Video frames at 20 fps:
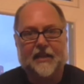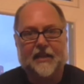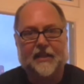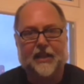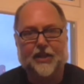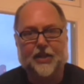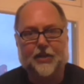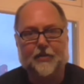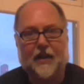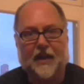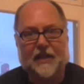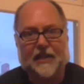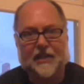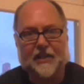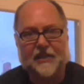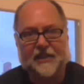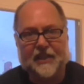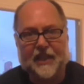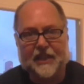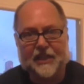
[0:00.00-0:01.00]
the New
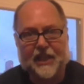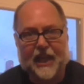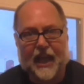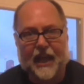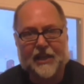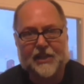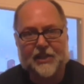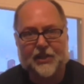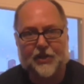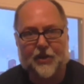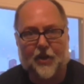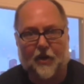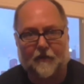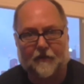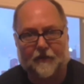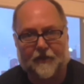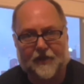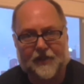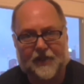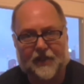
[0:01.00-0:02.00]
Ideals in Education
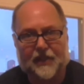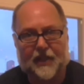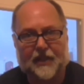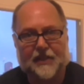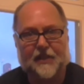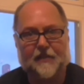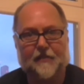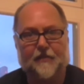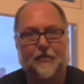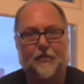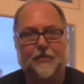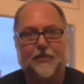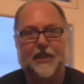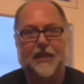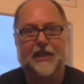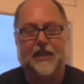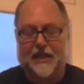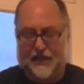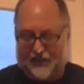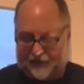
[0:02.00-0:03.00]
conference in
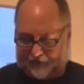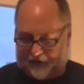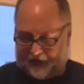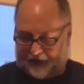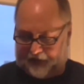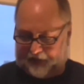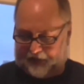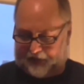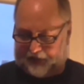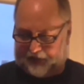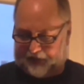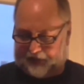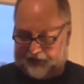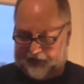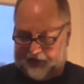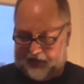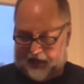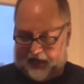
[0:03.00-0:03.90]
1914 at East Runton,